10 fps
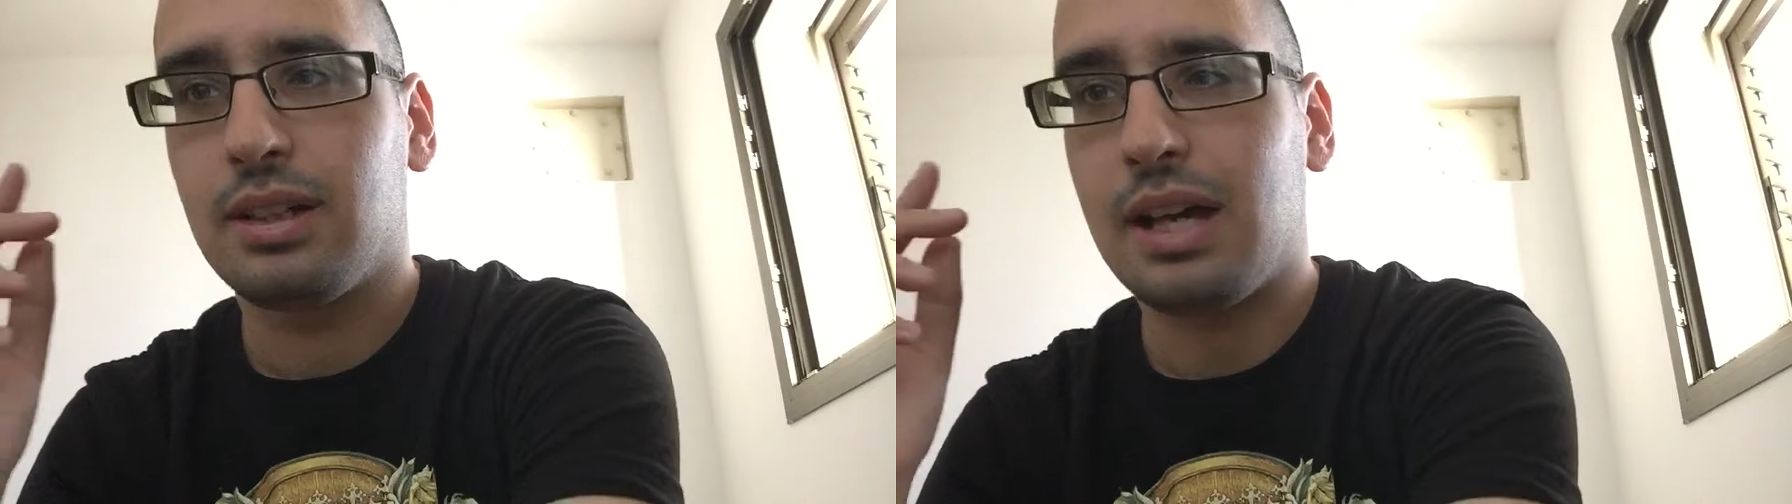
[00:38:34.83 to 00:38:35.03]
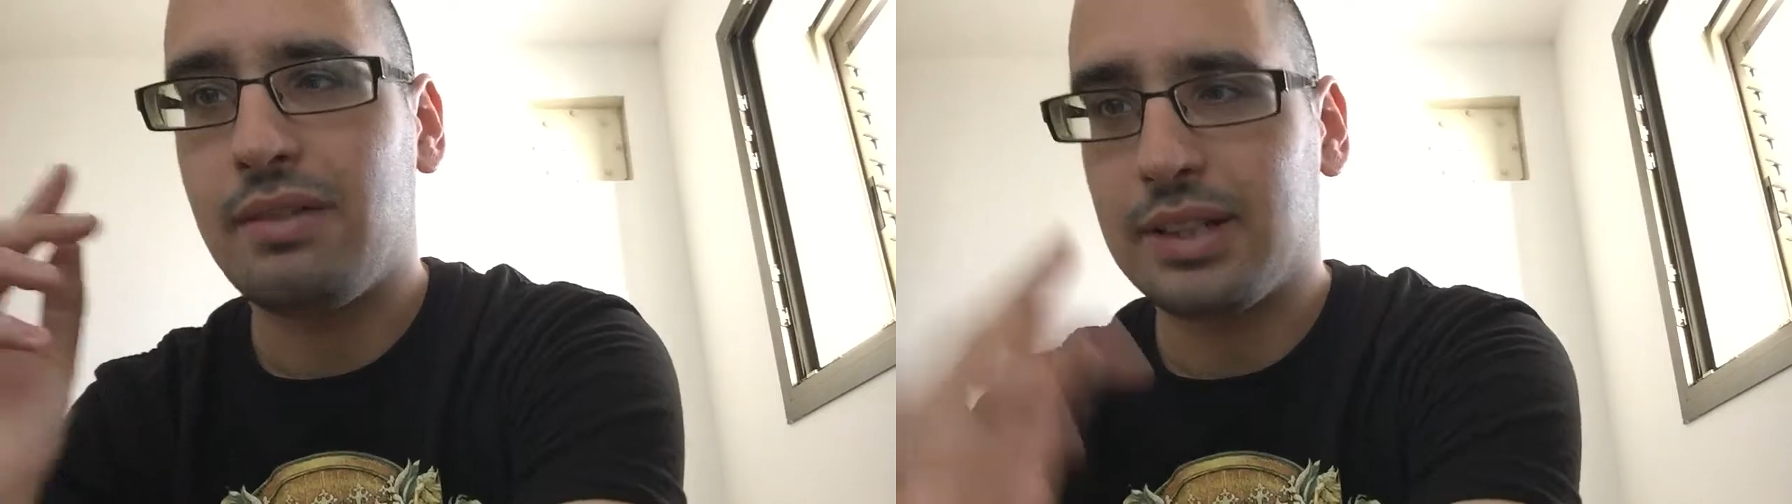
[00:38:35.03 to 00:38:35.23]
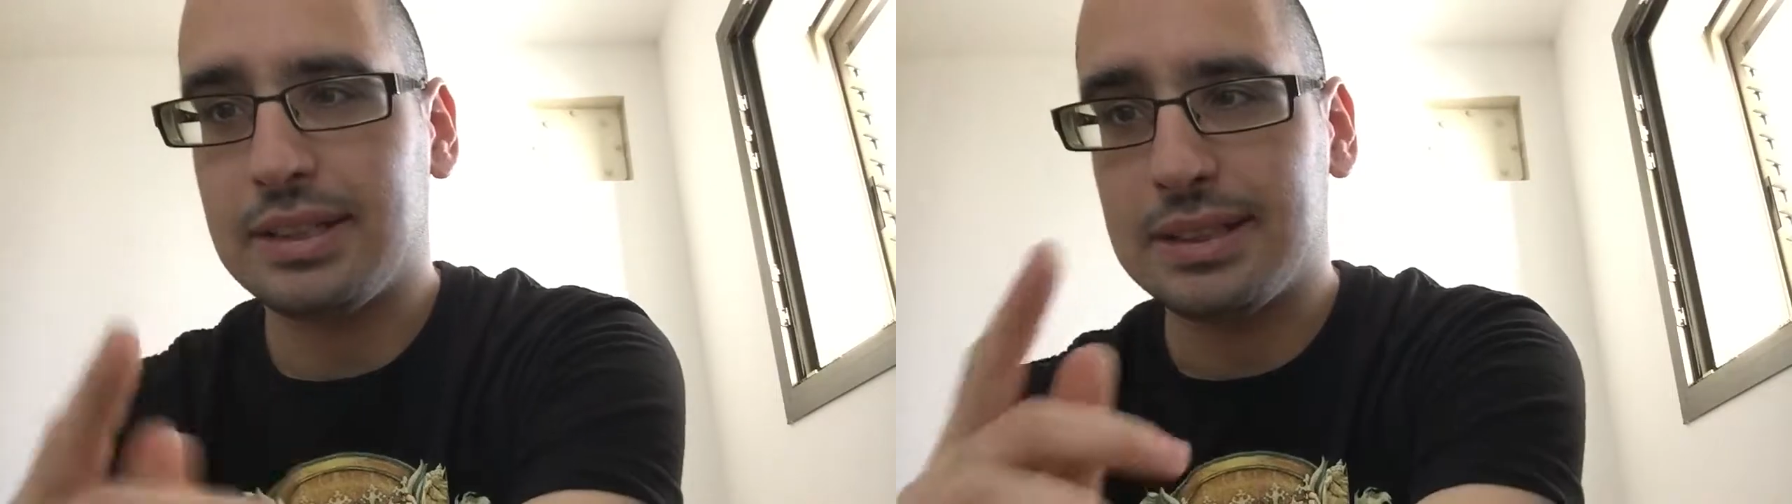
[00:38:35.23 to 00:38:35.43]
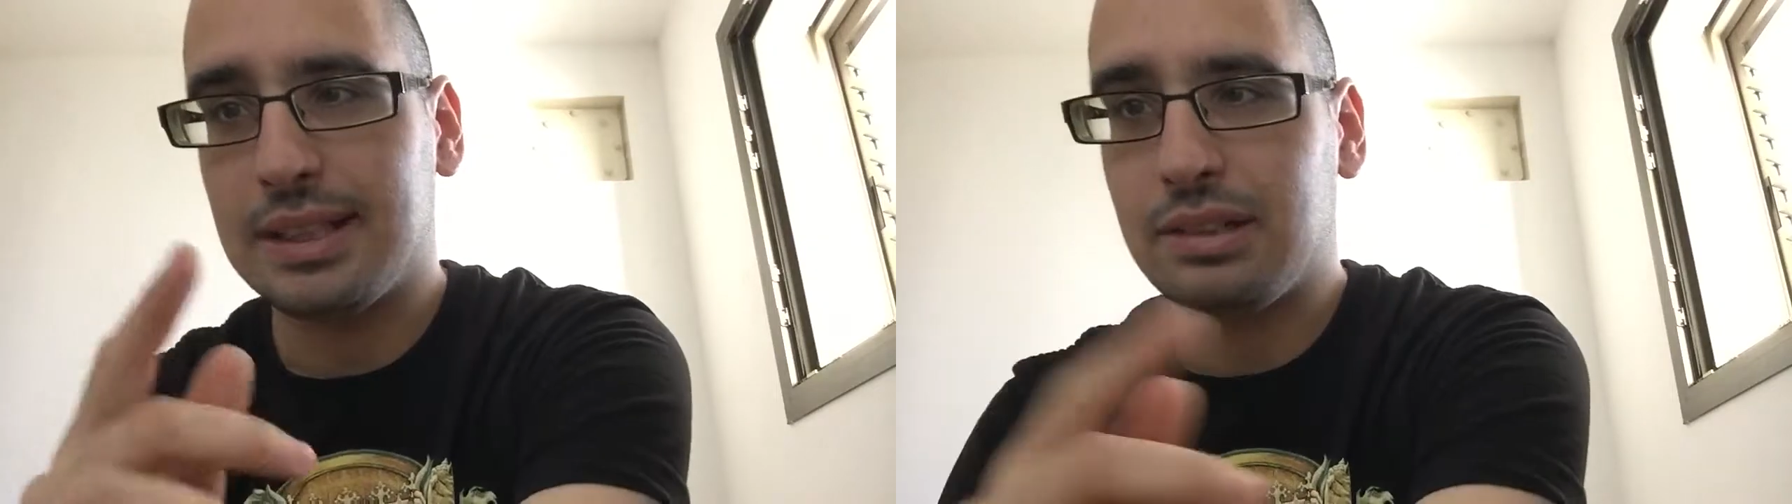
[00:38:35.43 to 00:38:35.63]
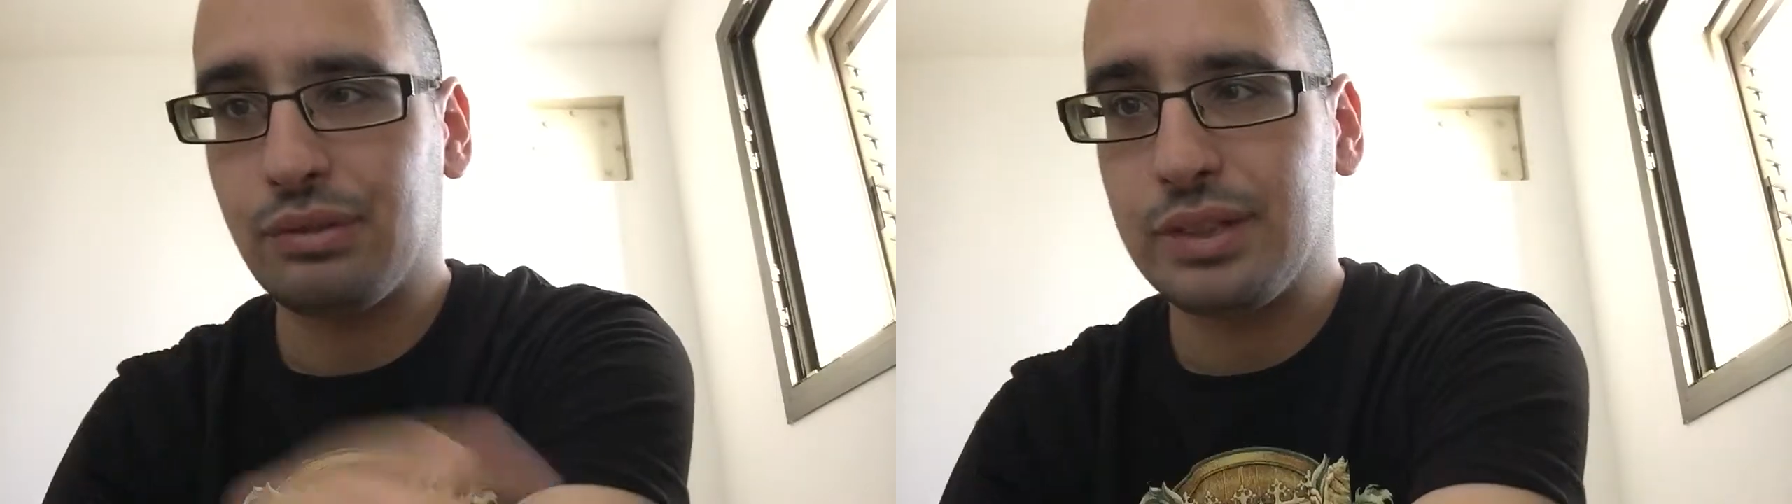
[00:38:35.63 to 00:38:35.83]
after the
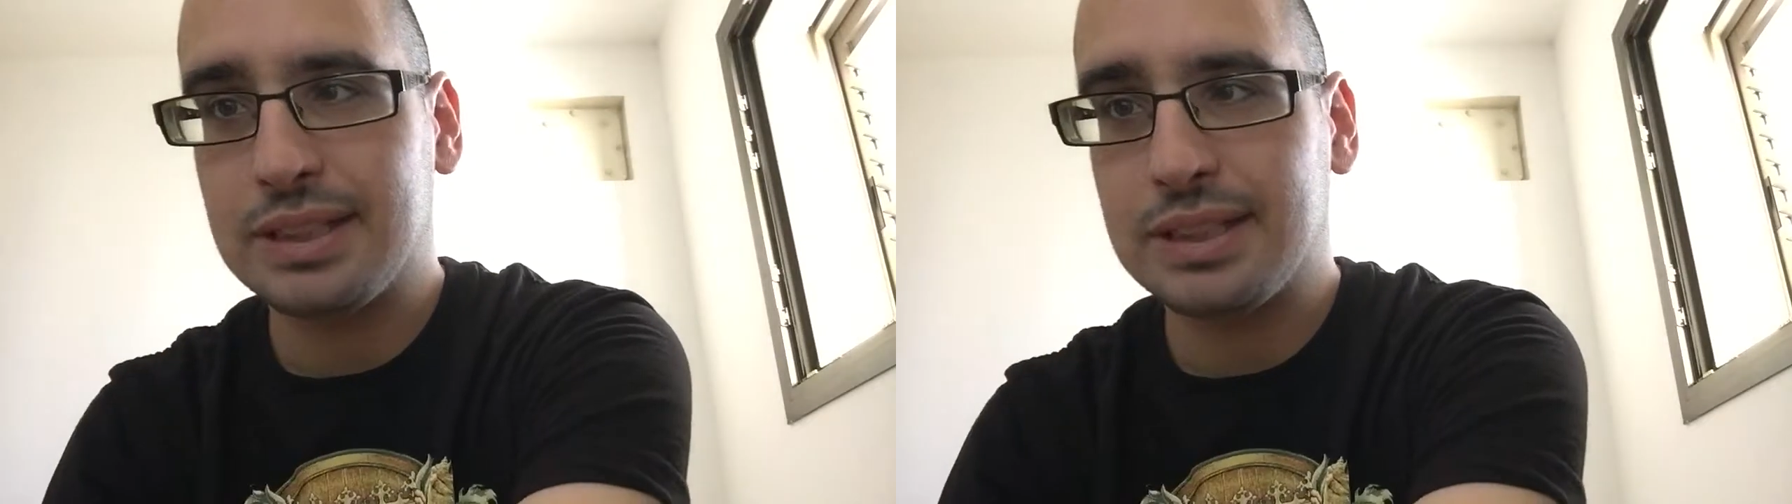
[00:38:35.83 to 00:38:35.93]
start of the